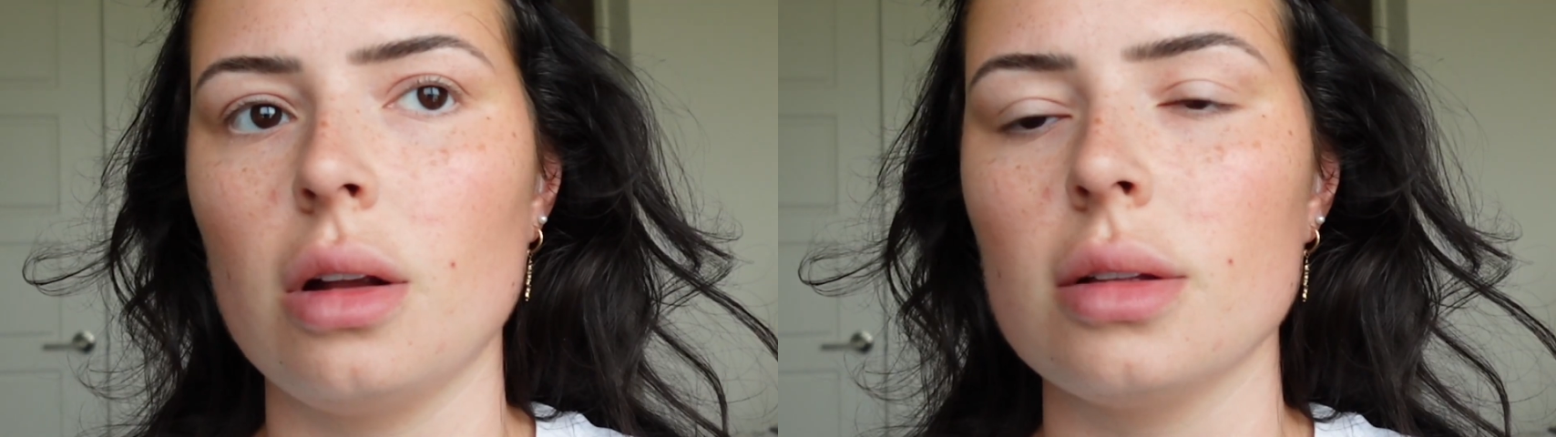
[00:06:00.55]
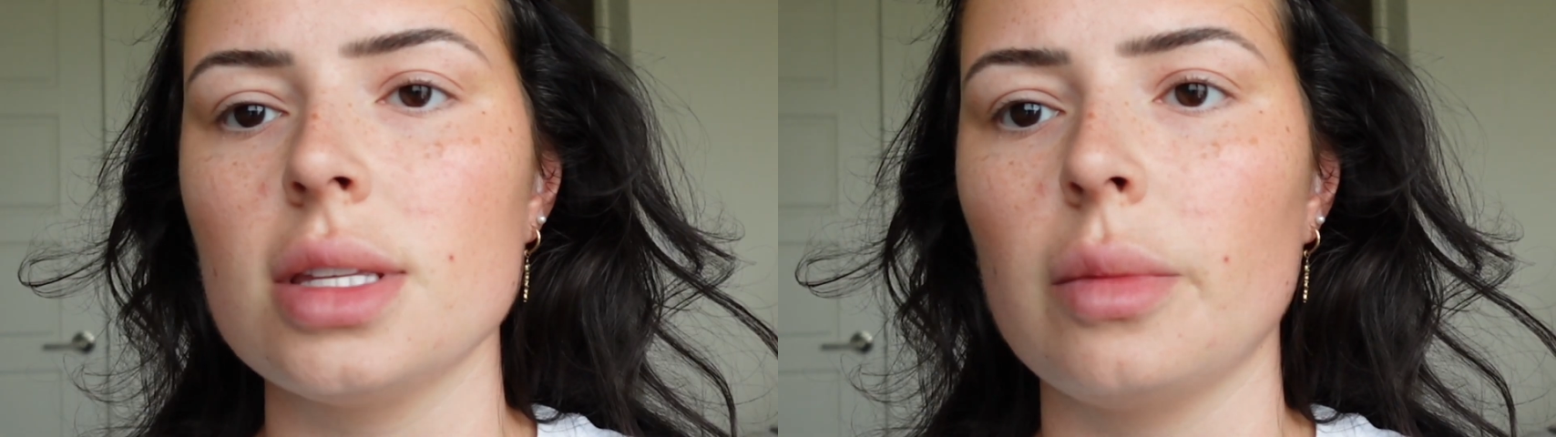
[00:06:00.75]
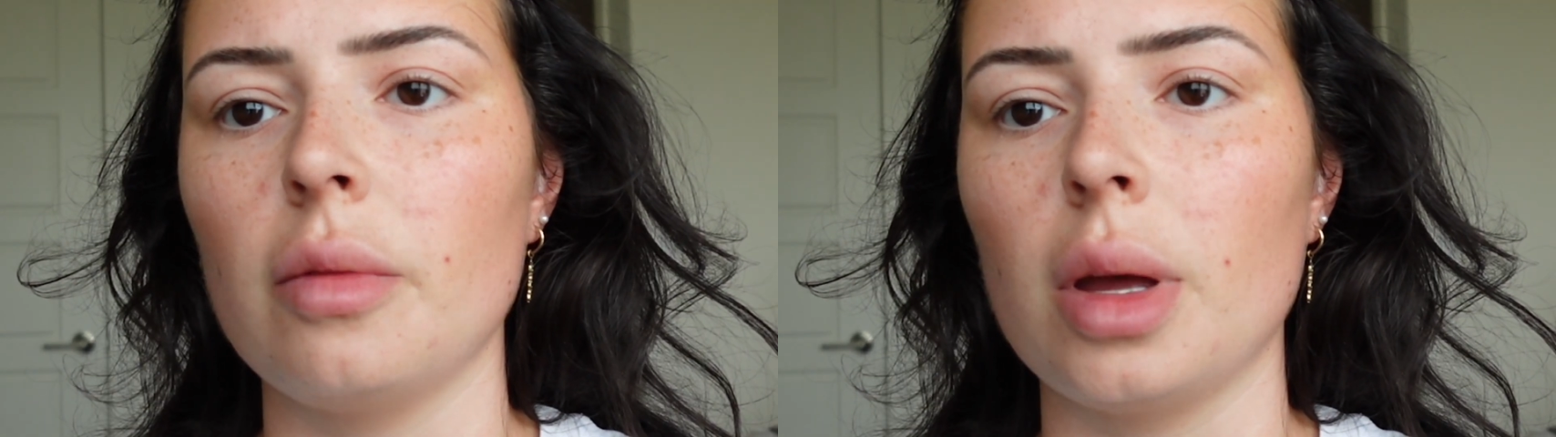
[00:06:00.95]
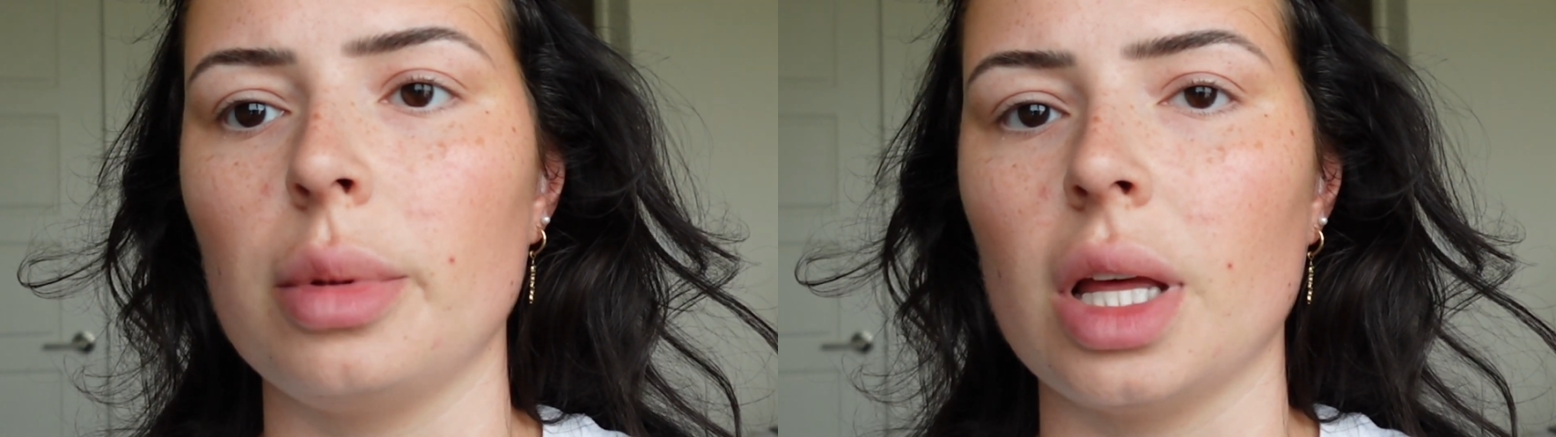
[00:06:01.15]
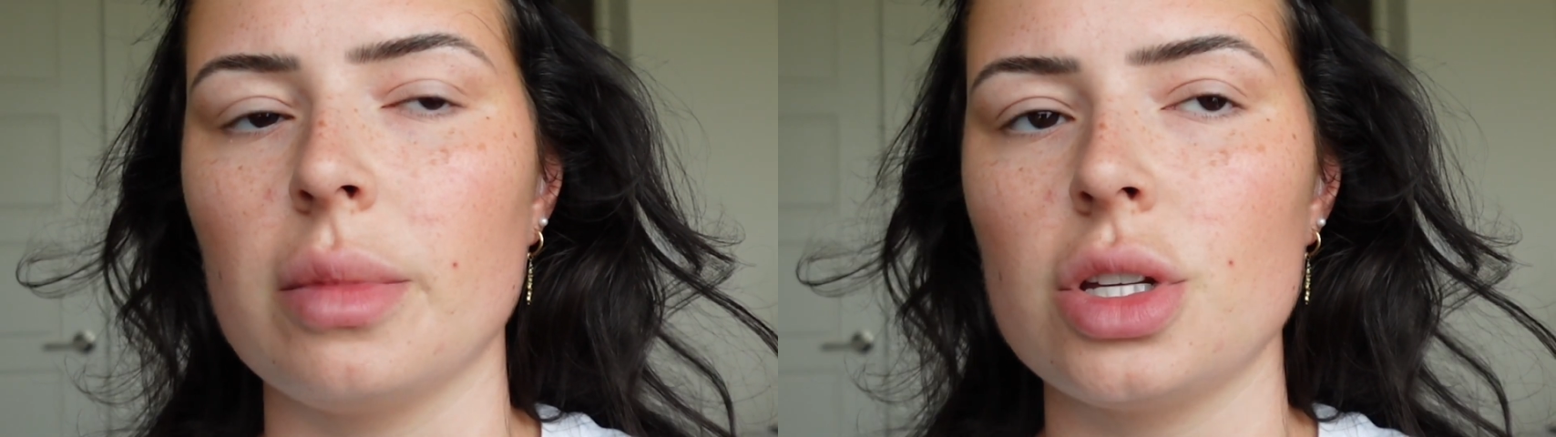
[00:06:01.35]
on some of my
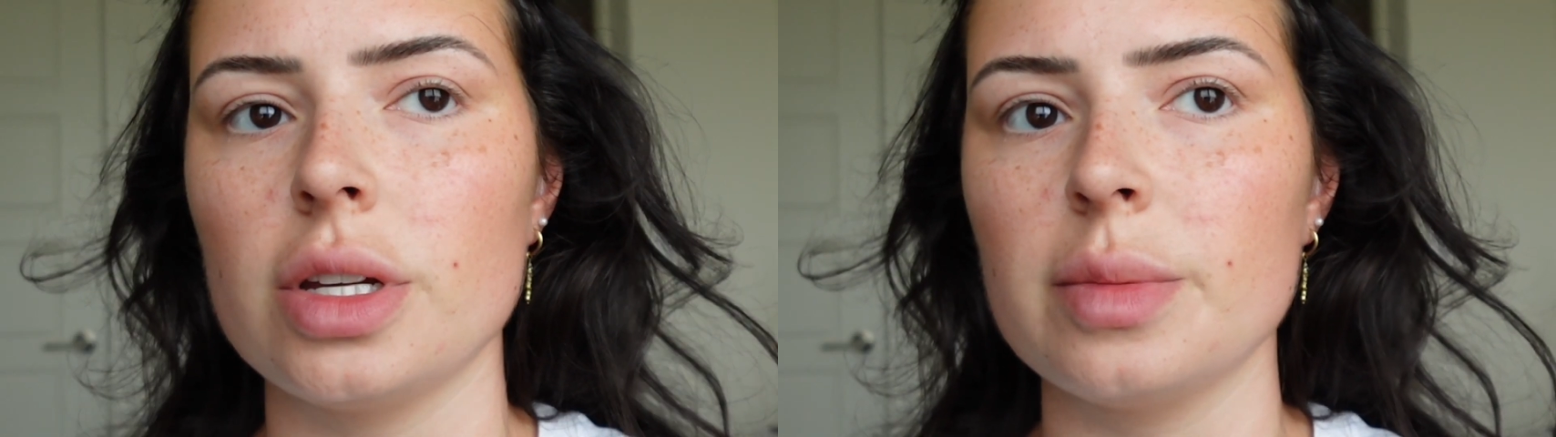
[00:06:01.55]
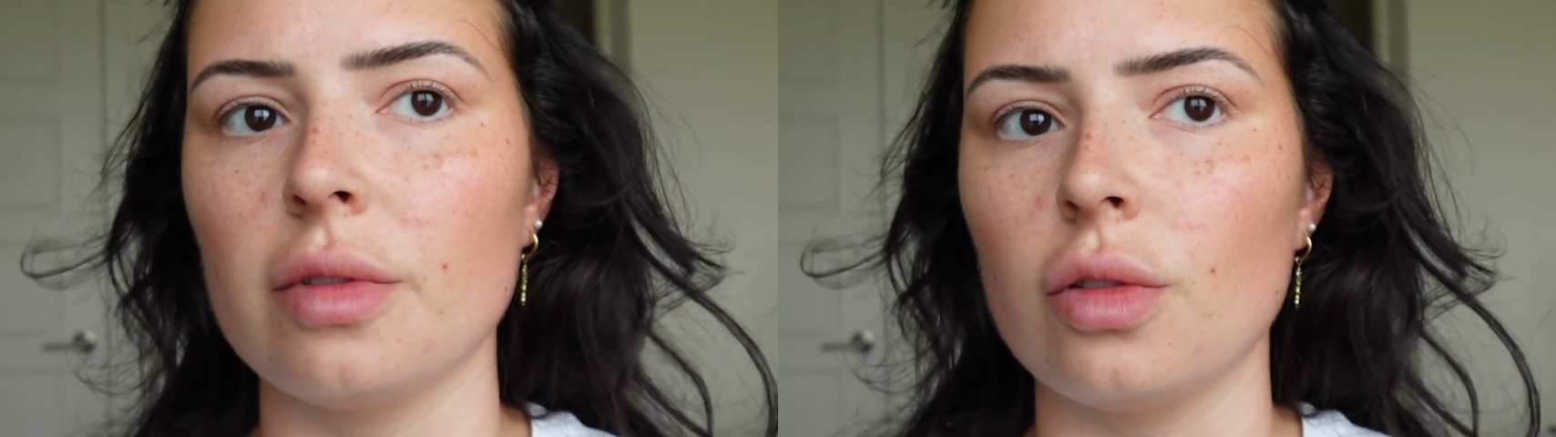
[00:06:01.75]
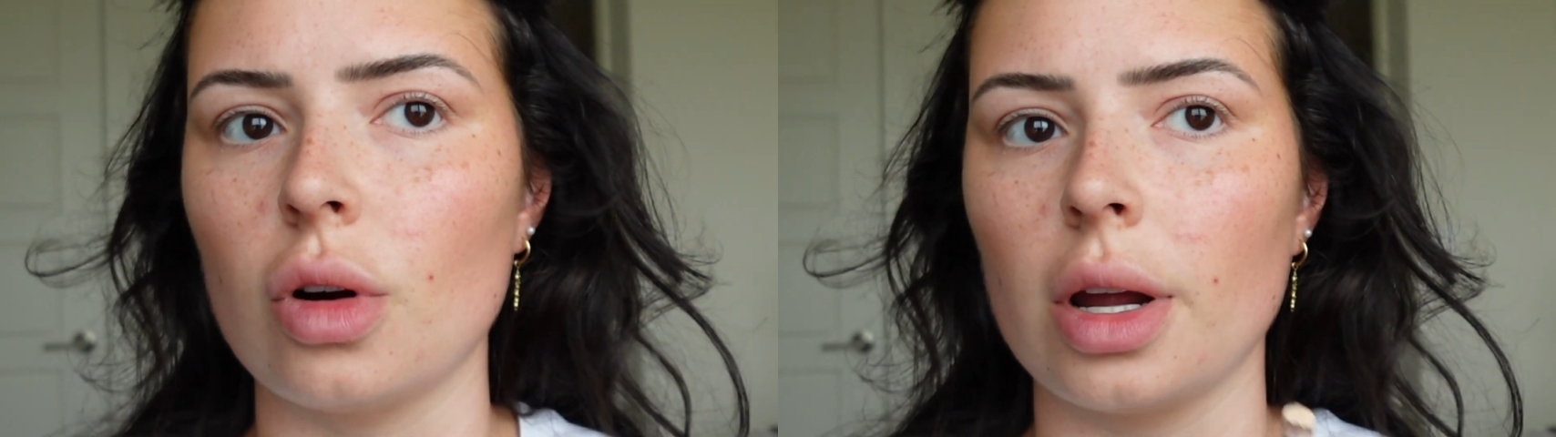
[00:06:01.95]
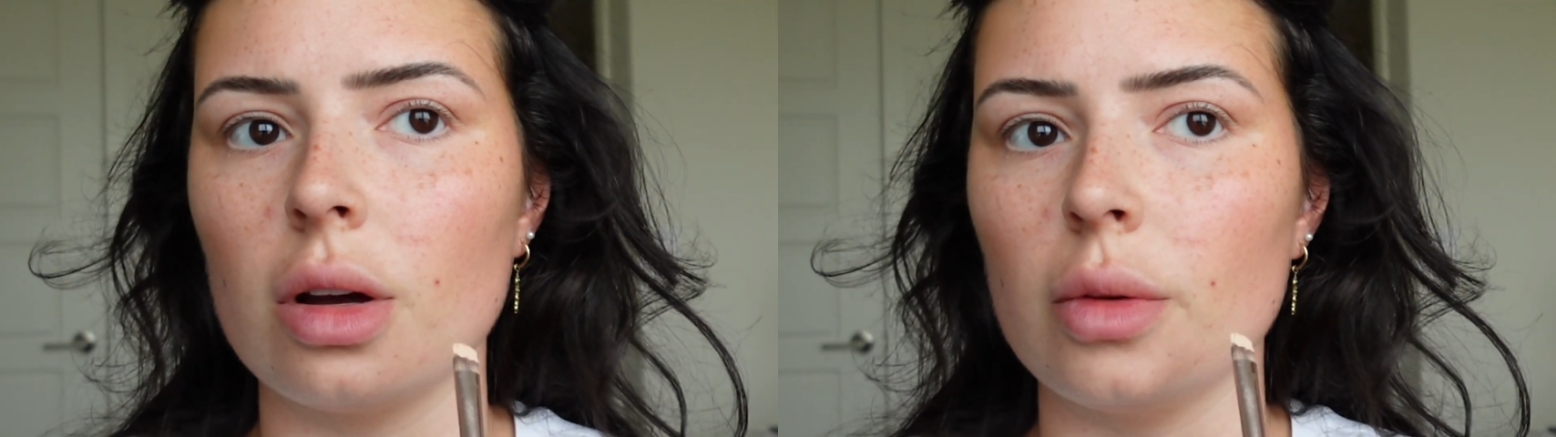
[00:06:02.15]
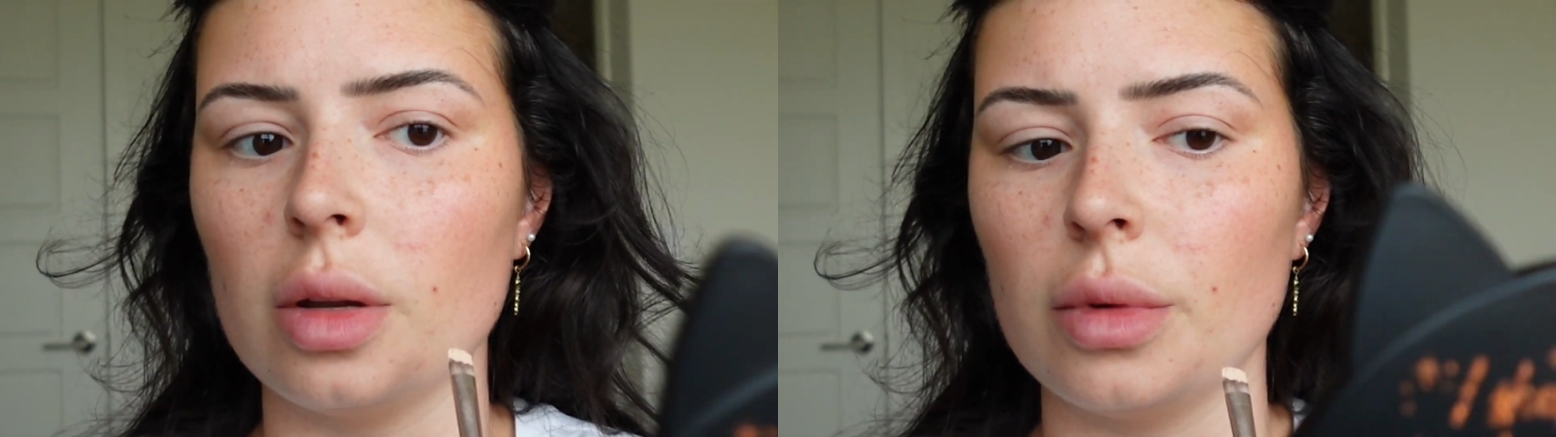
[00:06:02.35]
blemishes before I go in